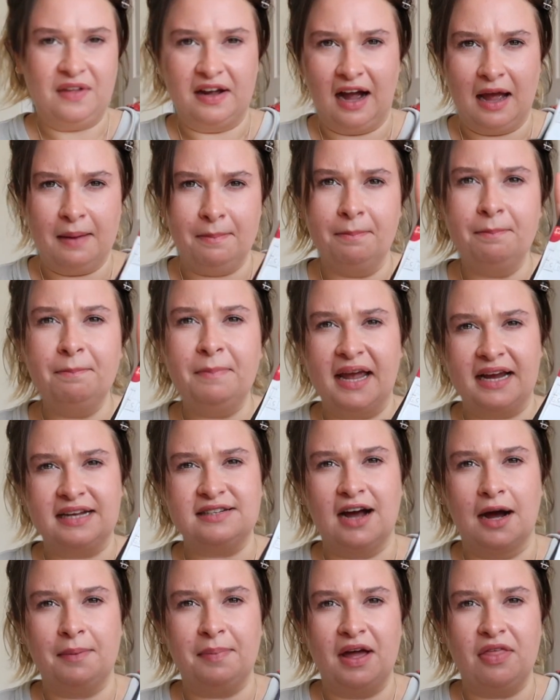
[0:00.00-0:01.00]
thing I
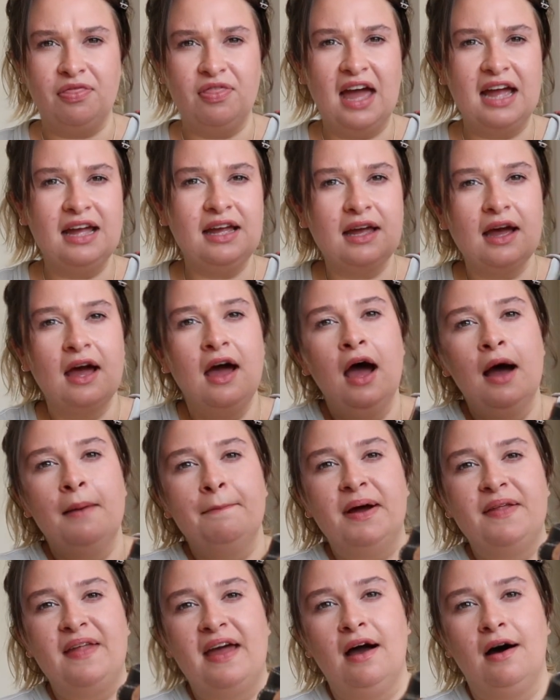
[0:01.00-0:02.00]
picked up, I think,
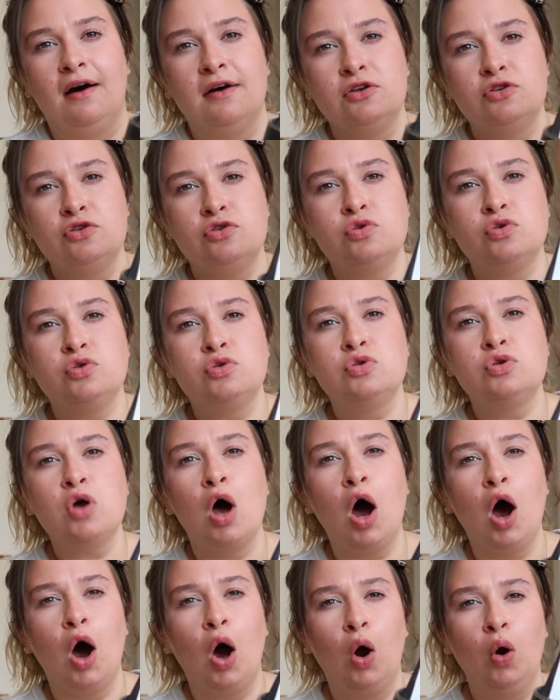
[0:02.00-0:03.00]
but they are
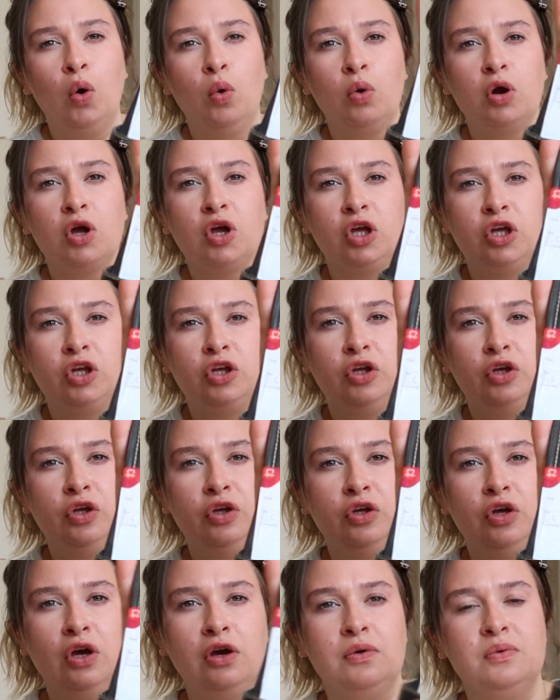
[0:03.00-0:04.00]
so
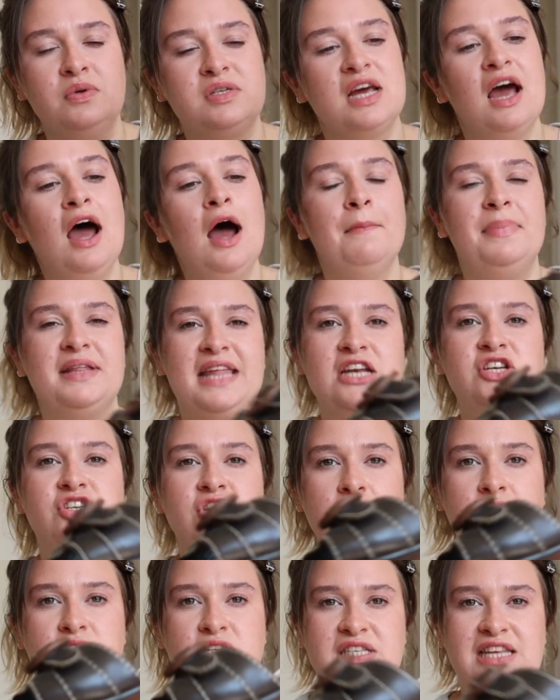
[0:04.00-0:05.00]
cute. But they
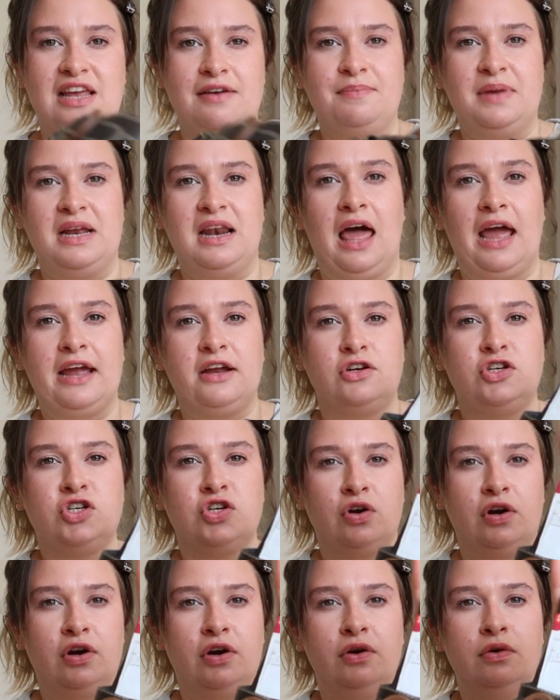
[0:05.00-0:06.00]
do just give me like
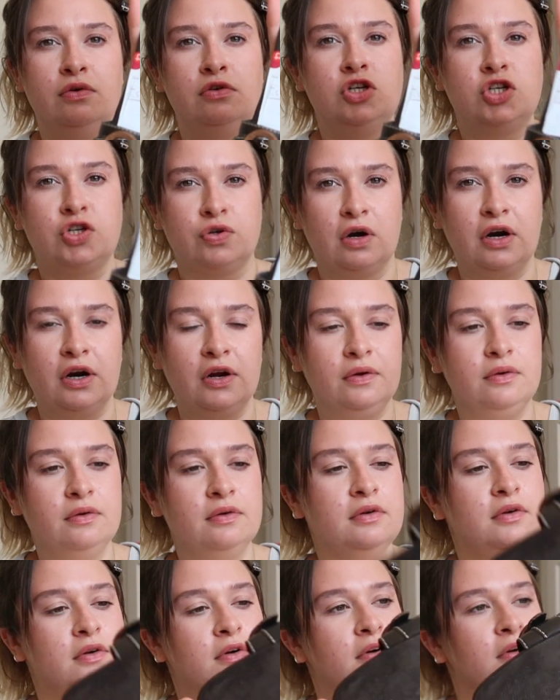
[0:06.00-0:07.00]
true
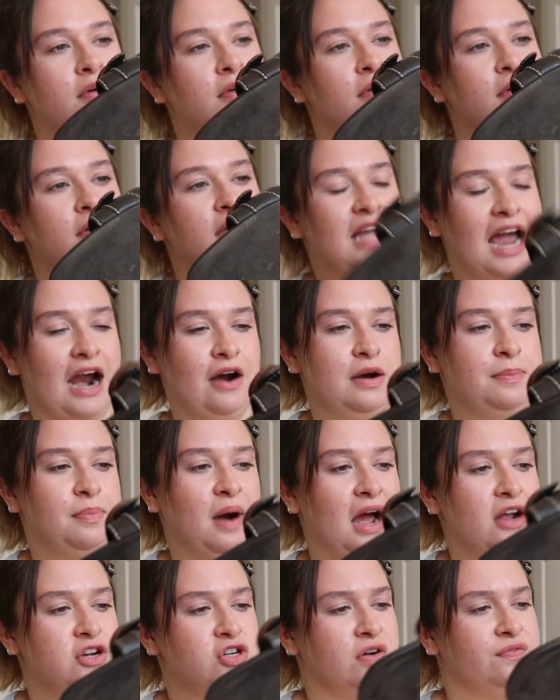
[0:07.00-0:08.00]
Carrie
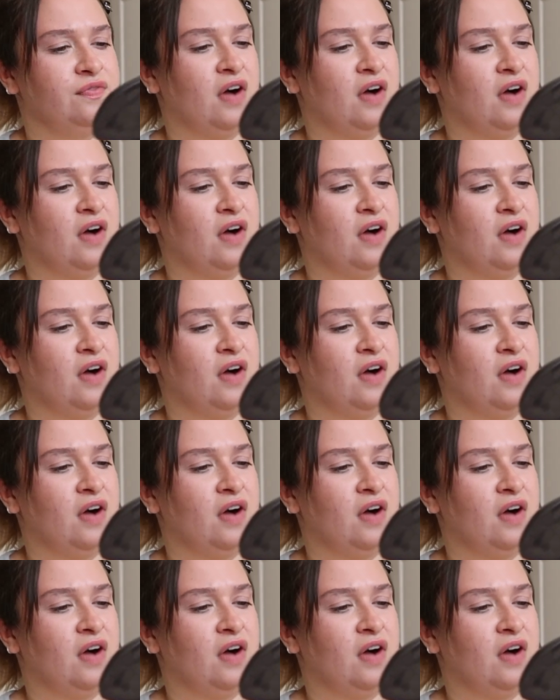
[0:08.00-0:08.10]
Bradshaw